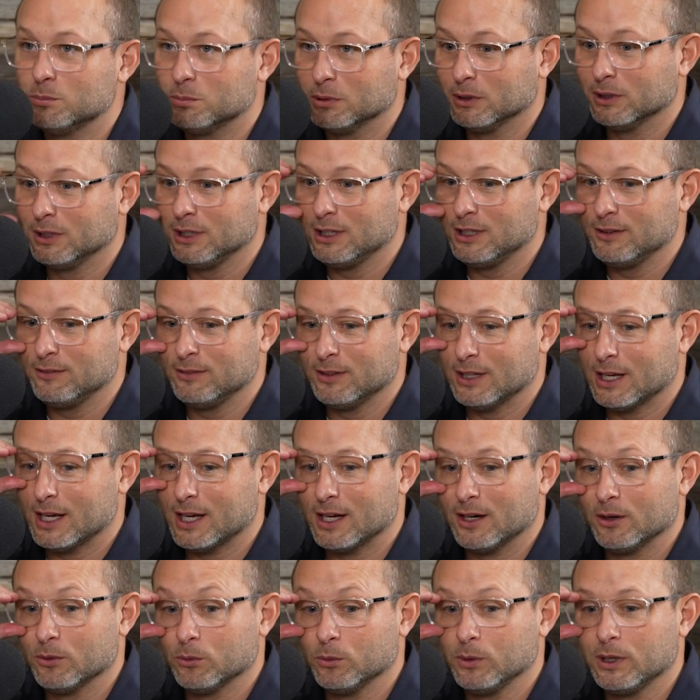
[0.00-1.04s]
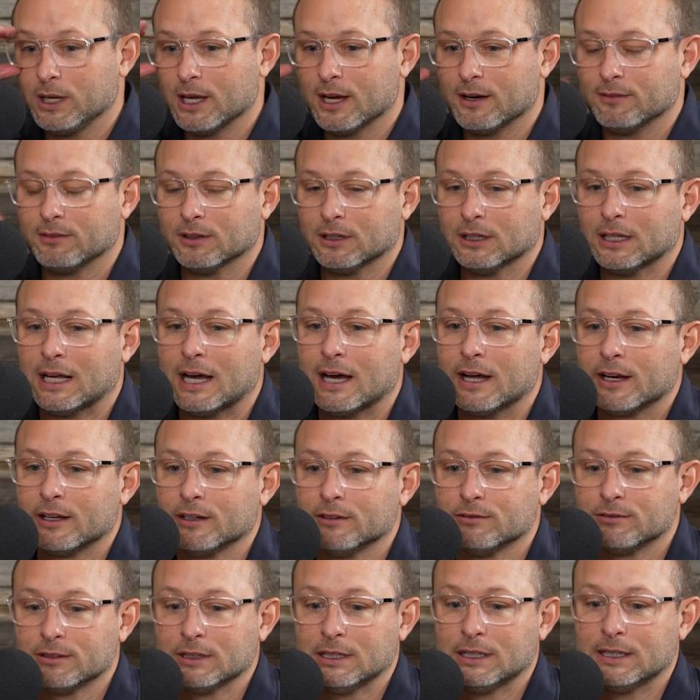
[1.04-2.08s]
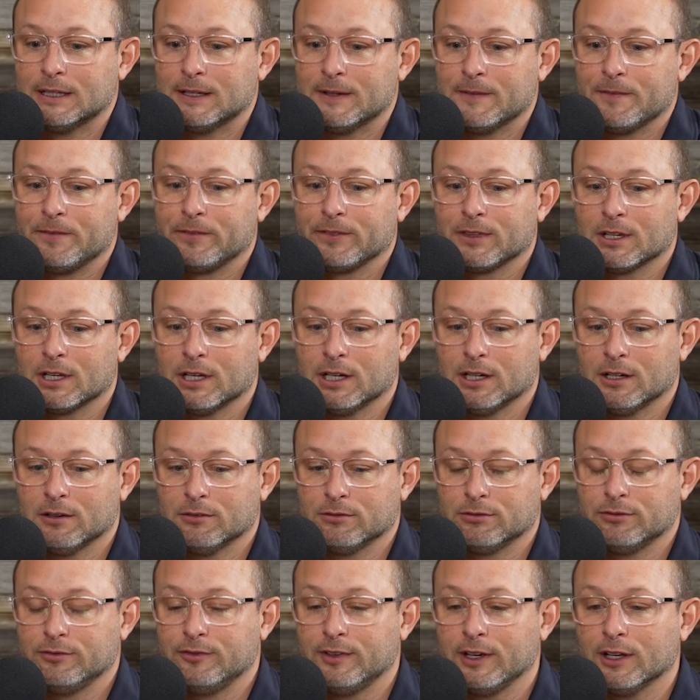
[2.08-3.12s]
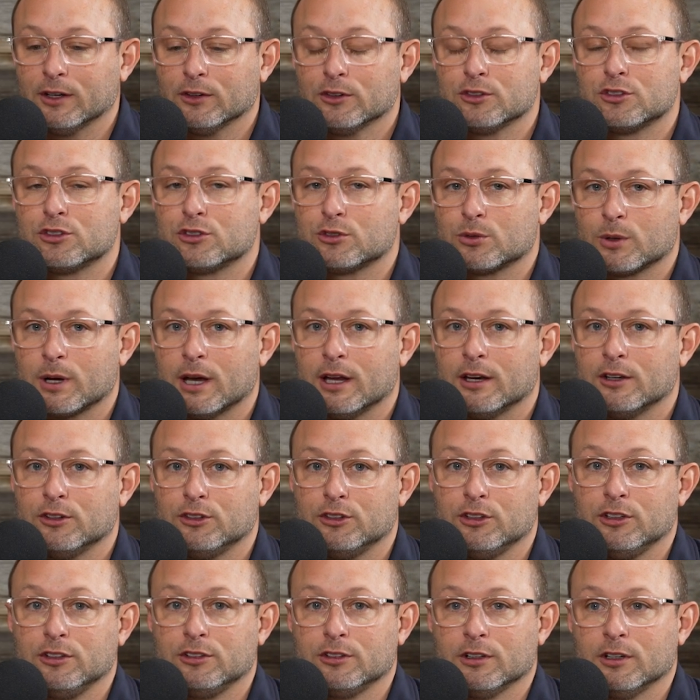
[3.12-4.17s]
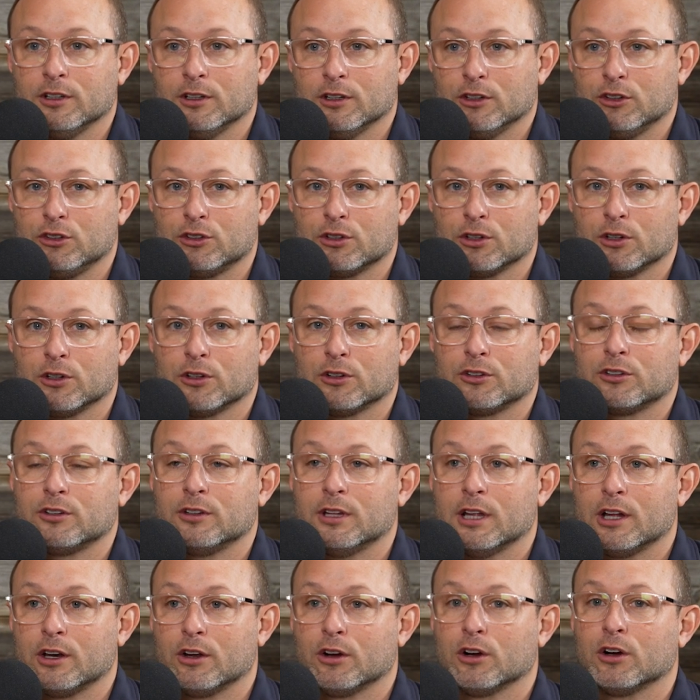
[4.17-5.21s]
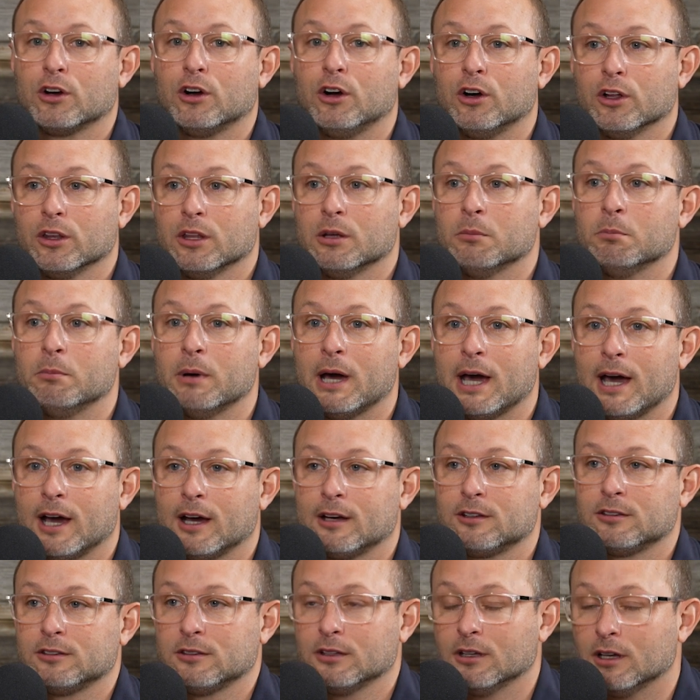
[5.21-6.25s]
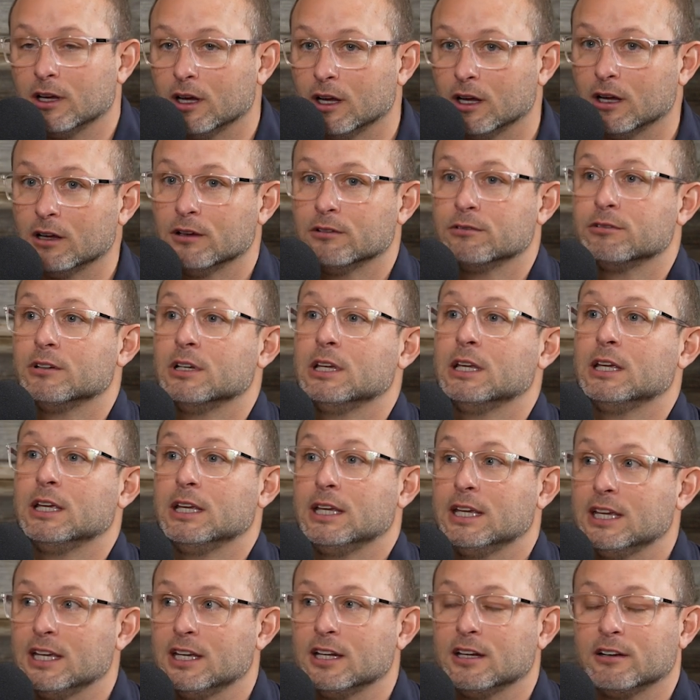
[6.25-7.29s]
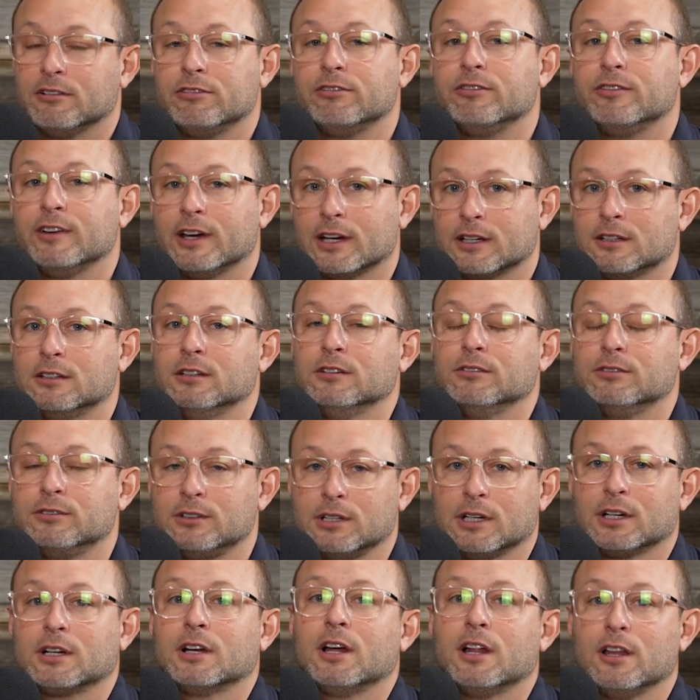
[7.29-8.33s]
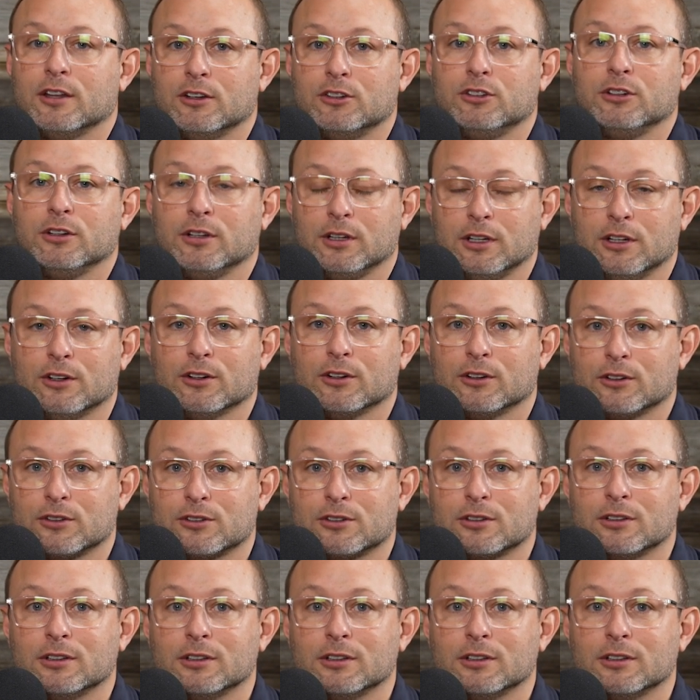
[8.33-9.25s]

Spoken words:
believe that we have a lot of failed strategies in the church that are on the backs of ineffective technology leaders.